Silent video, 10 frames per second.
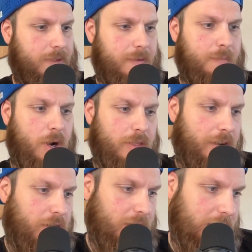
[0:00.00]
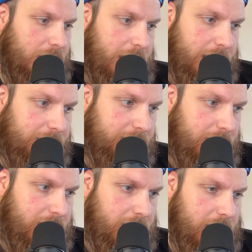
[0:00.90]
Part of their
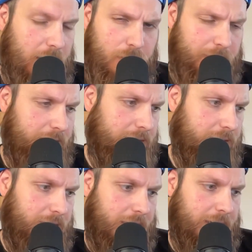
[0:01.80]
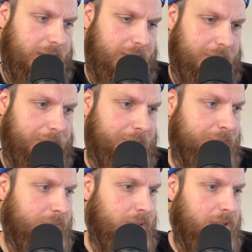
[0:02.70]
legacy. I don't know if this is like
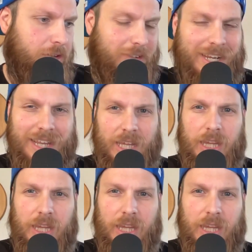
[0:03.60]
just kind of like a